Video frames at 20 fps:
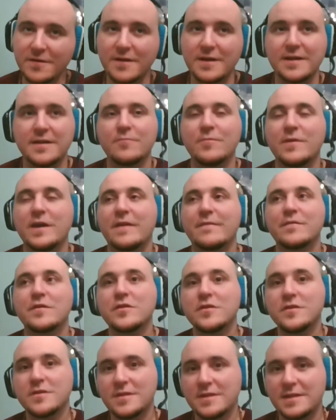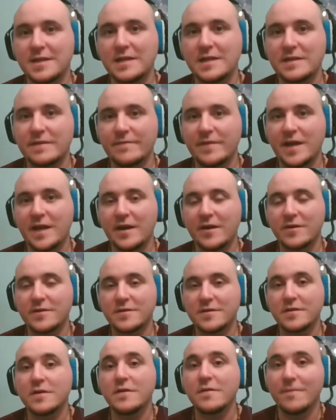and we have good states of
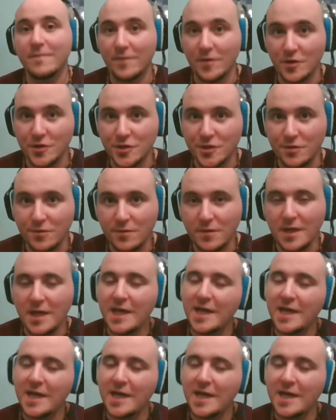character, virtue,